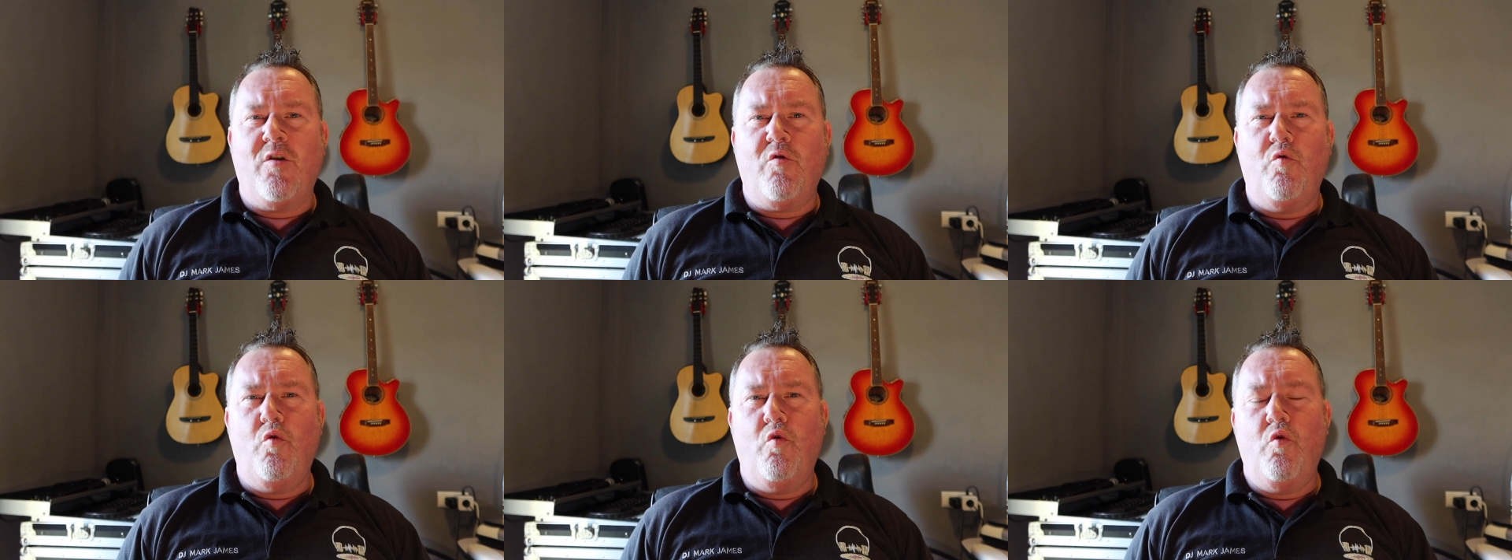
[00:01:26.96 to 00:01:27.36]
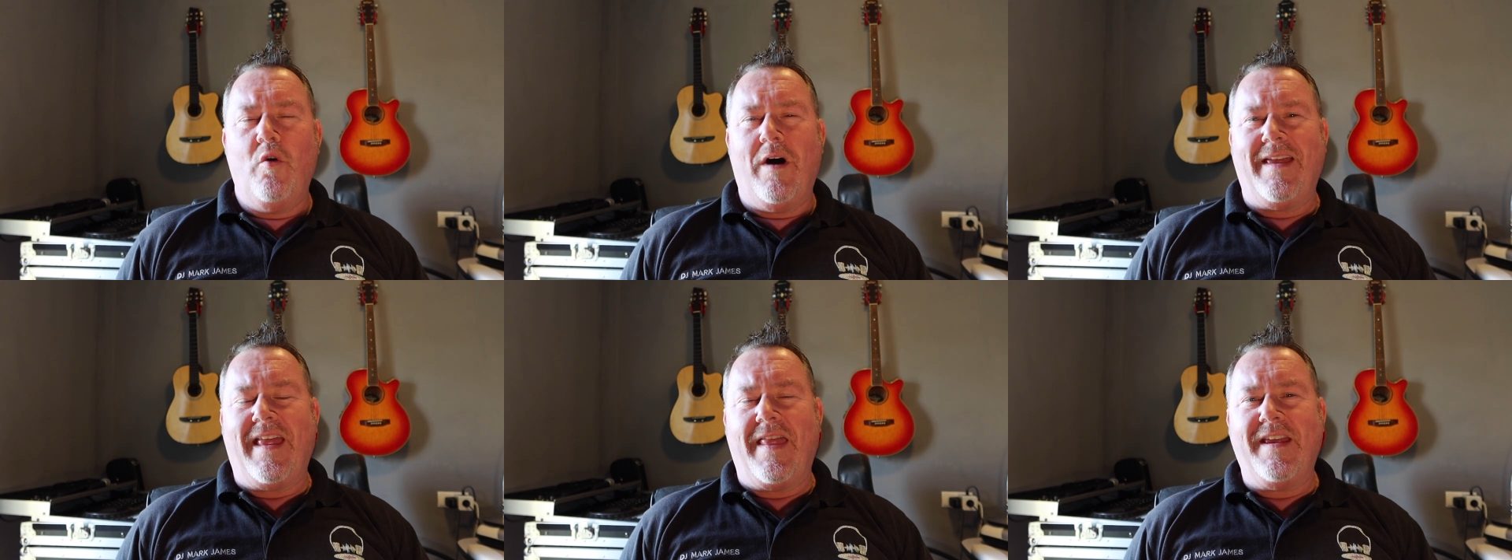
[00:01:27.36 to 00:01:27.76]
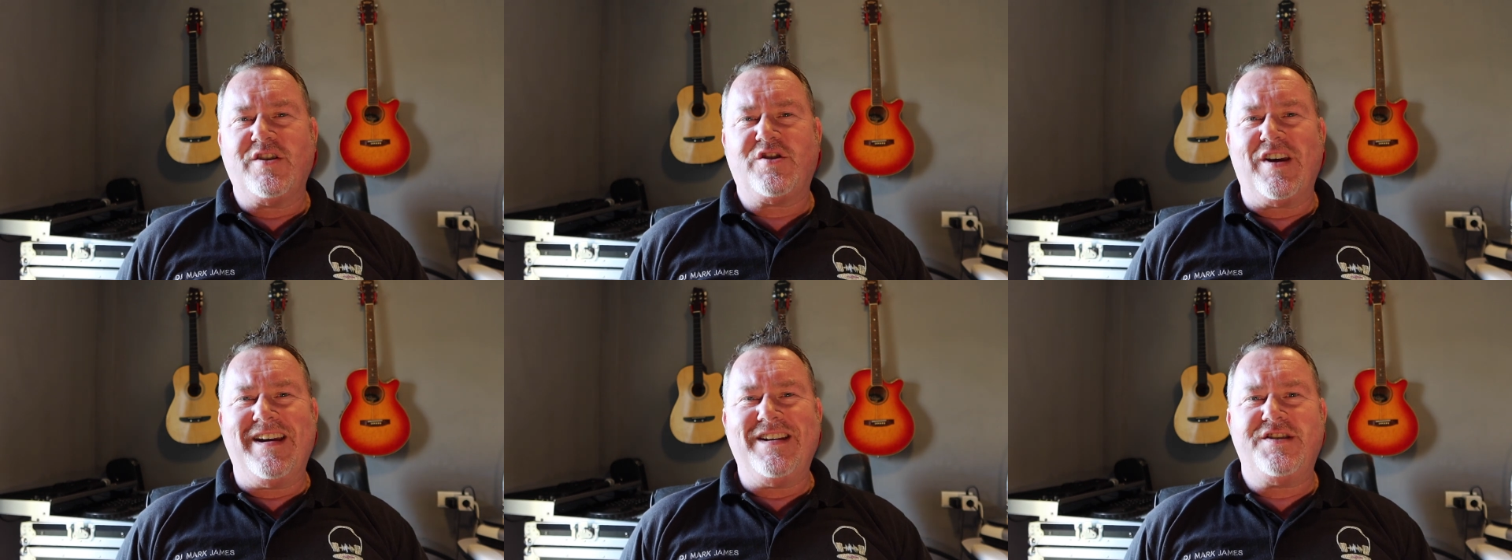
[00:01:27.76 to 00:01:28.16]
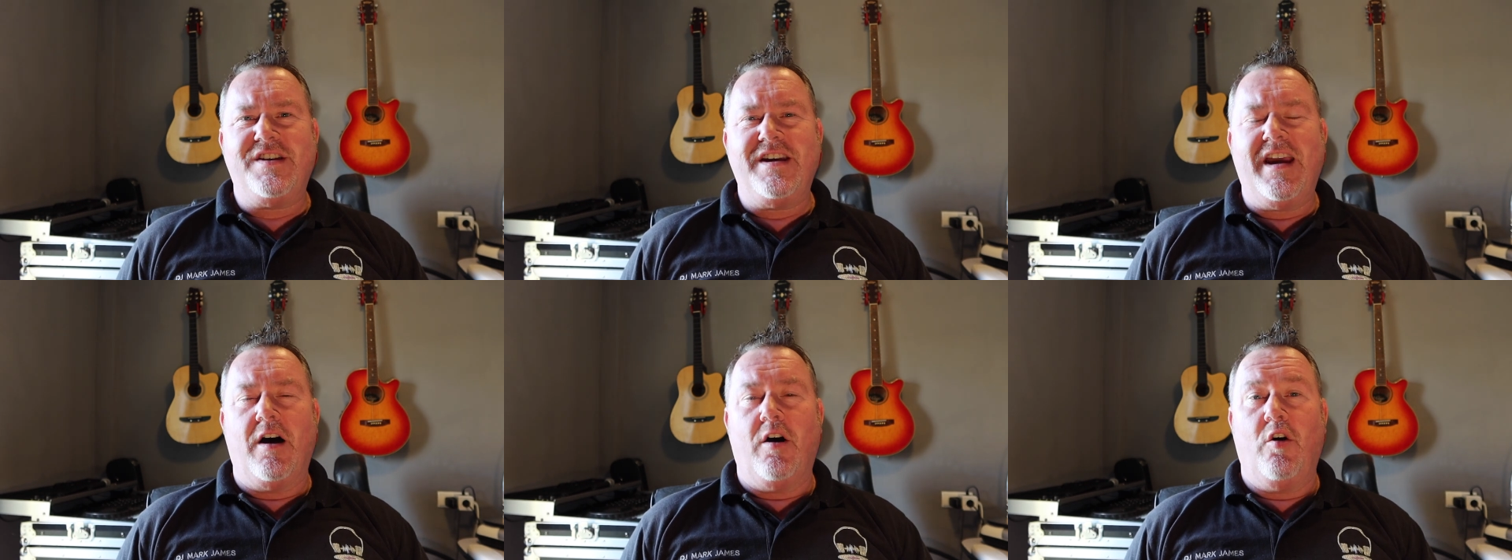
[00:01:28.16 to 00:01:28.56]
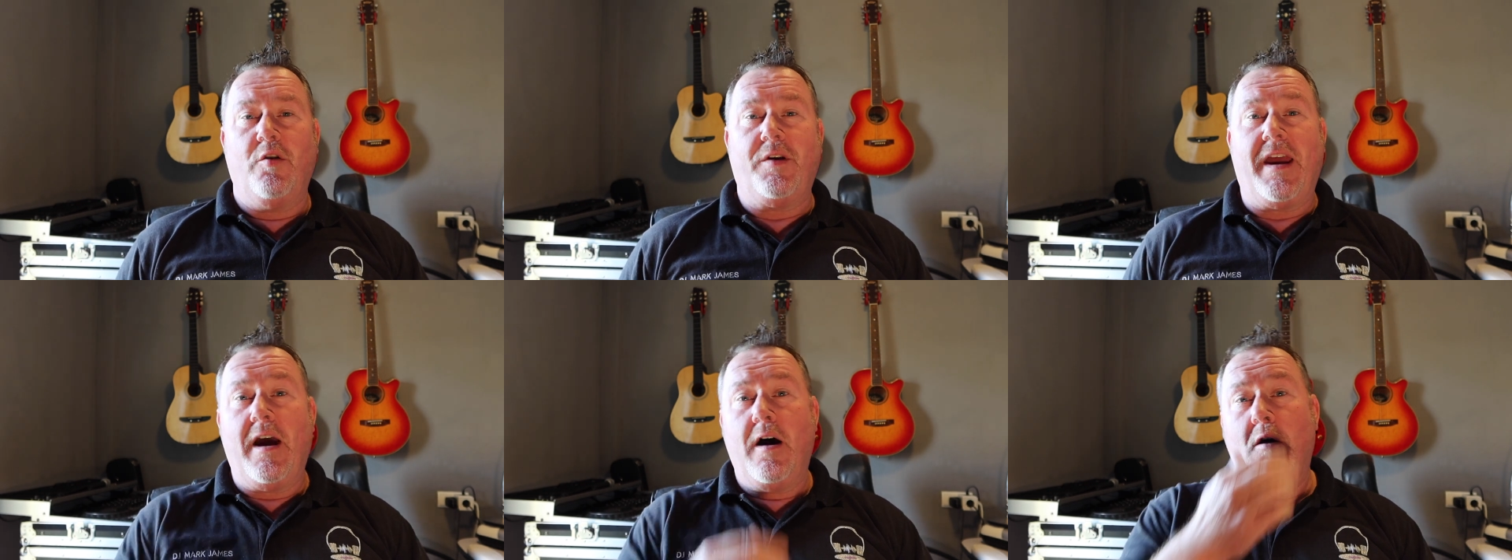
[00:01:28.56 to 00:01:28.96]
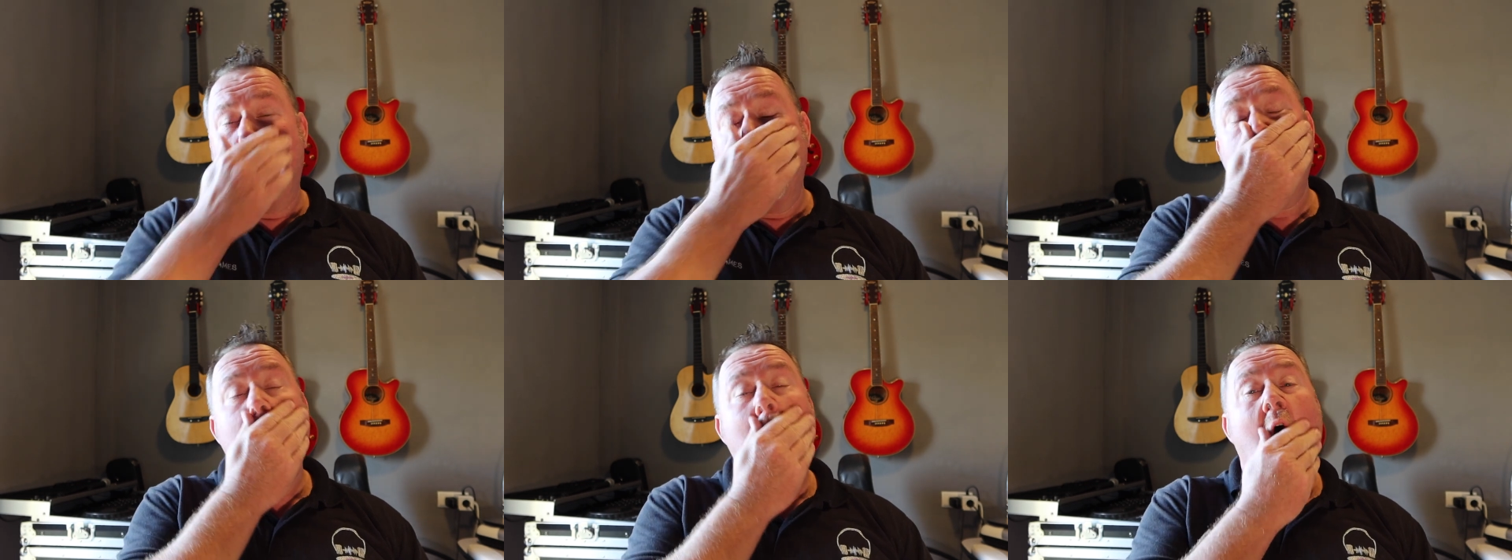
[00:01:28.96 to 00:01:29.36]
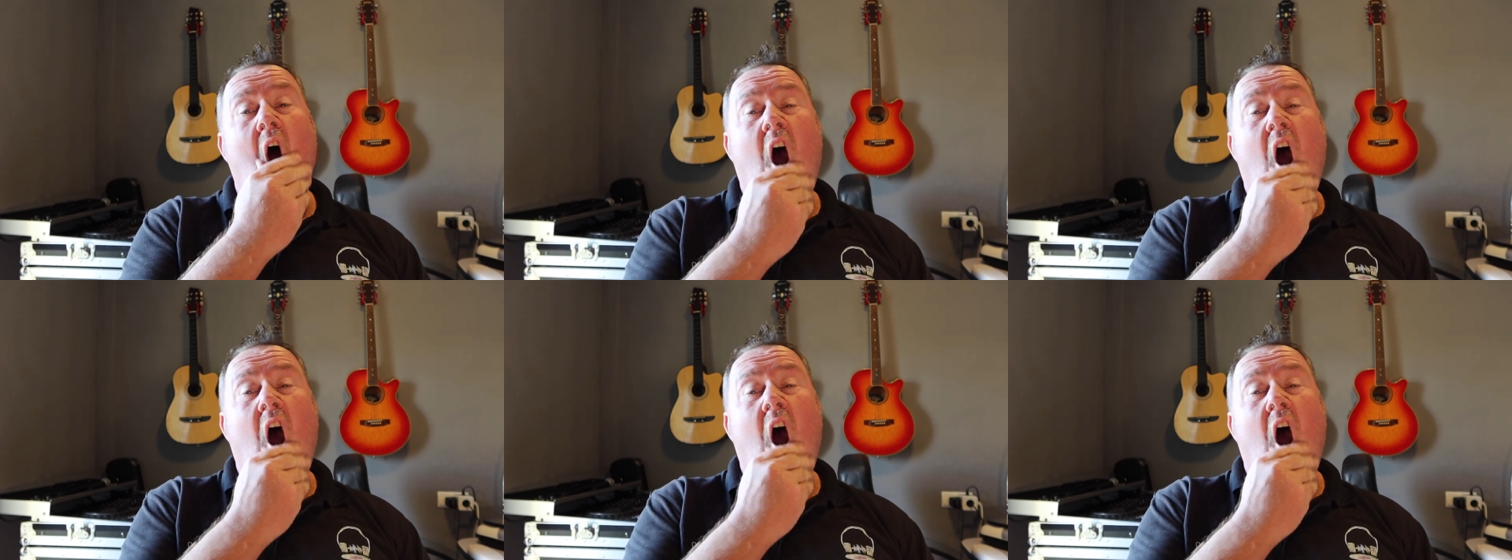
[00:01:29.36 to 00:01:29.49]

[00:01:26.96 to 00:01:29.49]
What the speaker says: Right, and this is the audio